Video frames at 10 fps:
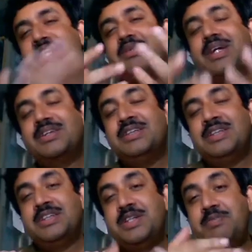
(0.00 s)
You can
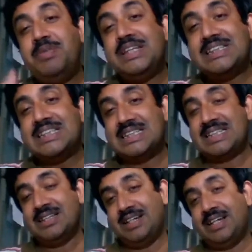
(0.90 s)
repeat
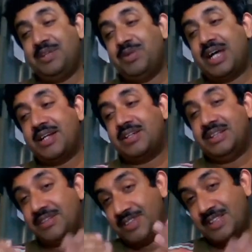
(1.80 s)
it, and you can,
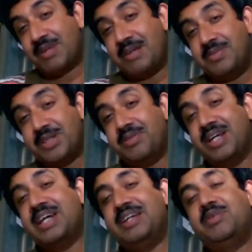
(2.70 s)
in the phase prime
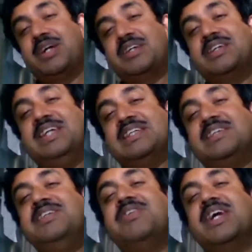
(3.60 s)
metric, and you can create
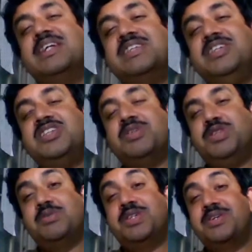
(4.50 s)
an infinite series of
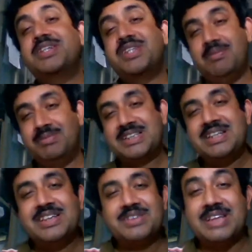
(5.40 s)
geometric sets.
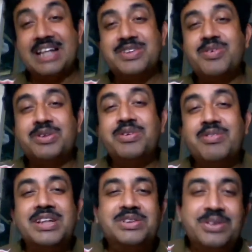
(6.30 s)
So that is what we
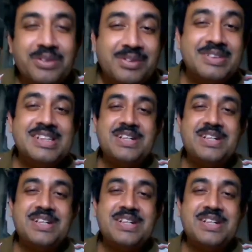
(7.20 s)
want to do.